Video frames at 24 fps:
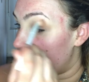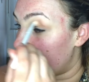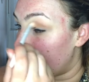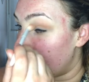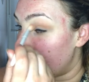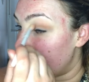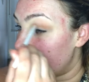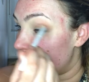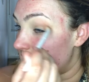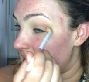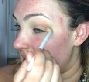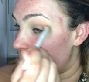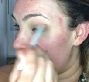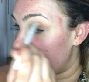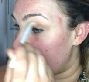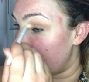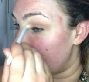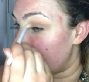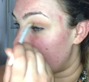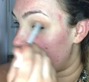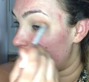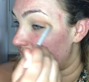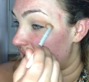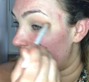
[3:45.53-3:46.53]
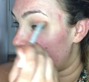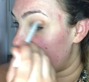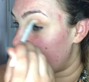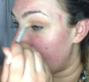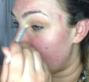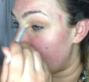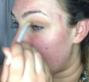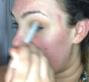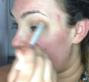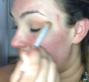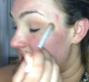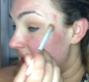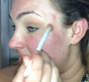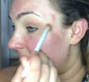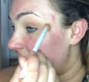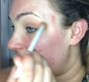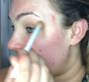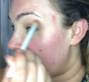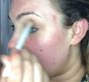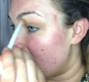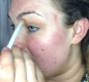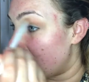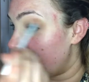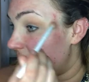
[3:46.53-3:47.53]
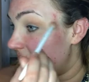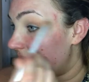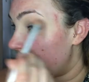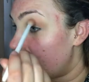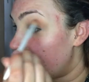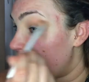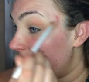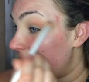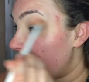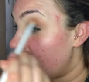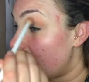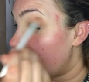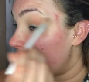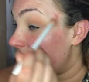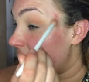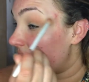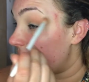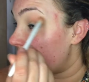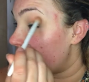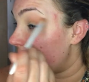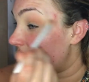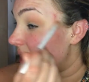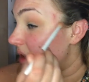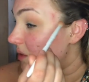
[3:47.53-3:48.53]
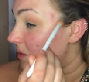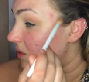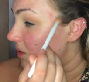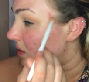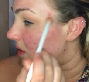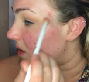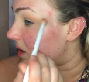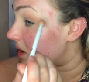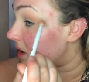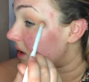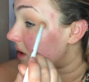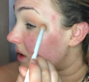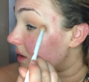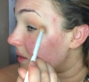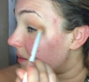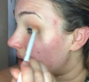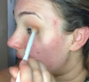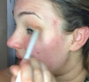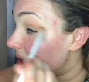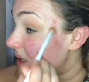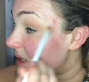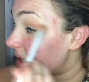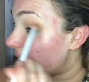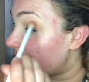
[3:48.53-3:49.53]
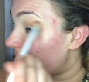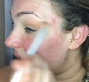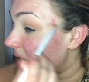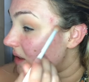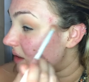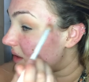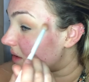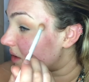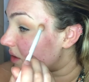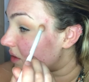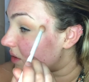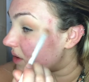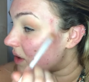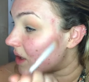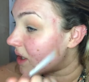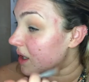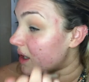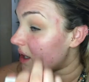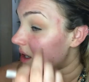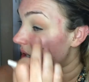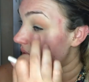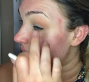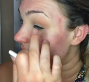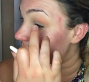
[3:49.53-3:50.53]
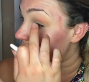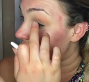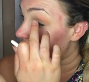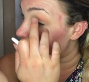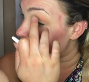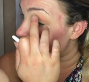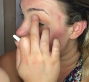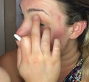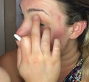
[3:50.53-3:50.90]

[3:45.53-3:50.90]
Wednesday, Thursday and Friday, oh, my skin is so dry.